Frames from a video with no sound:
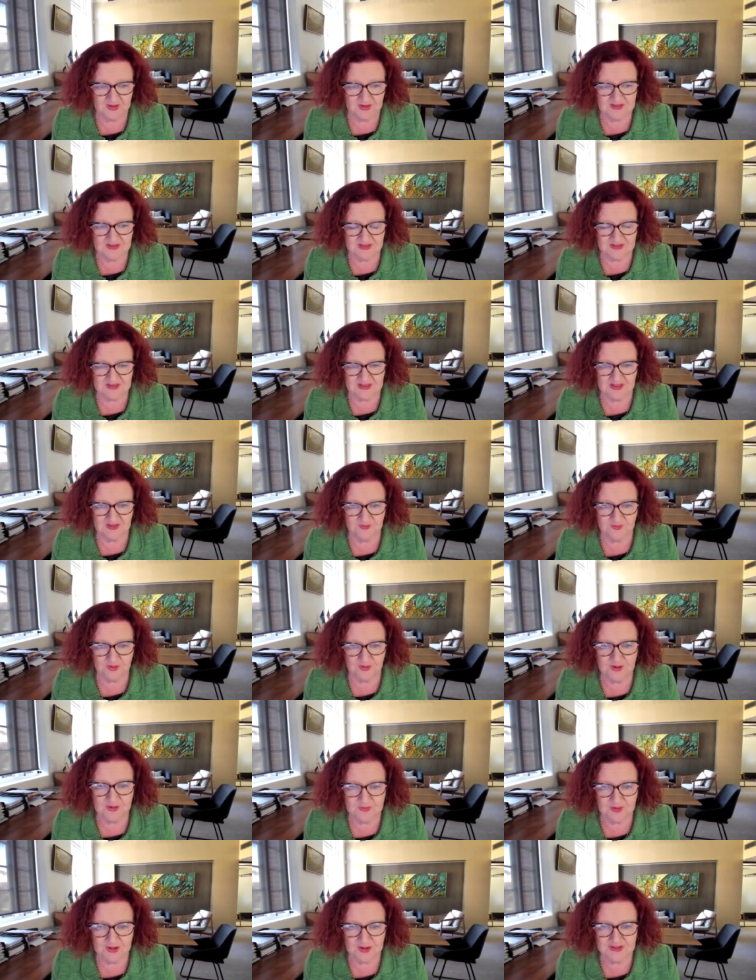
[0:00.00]
successful
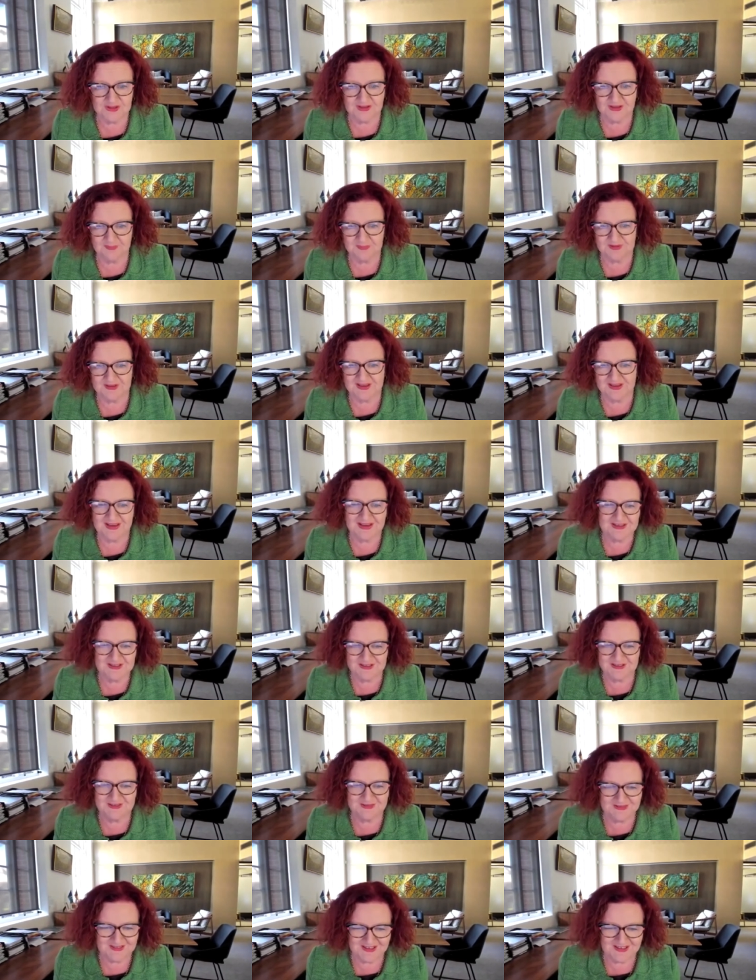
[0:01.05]
commercial
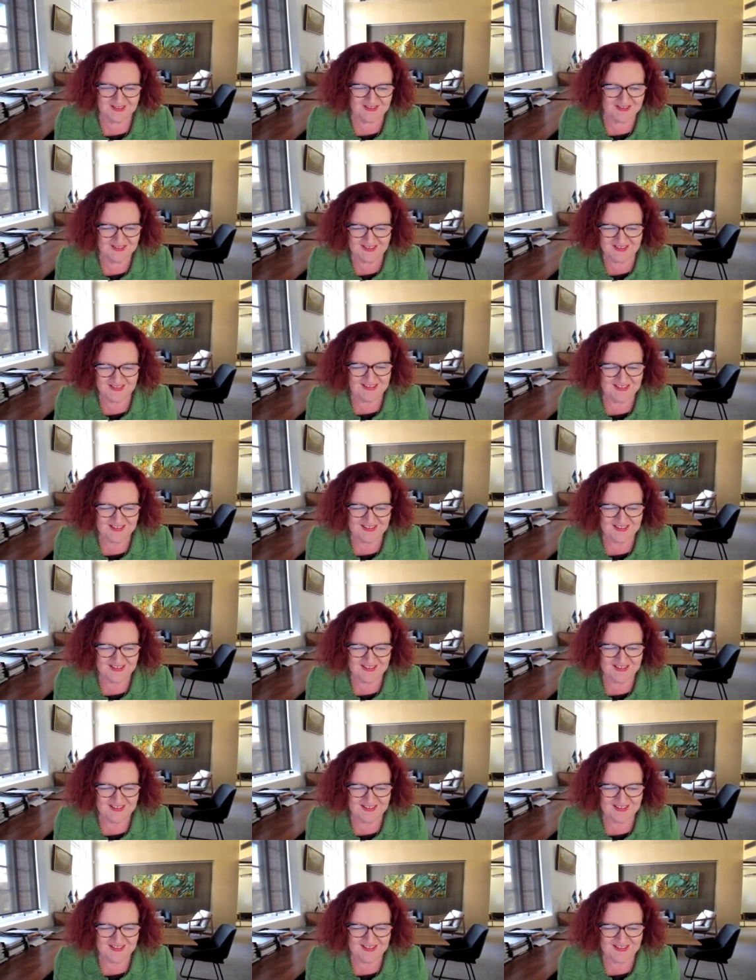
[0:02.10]
application in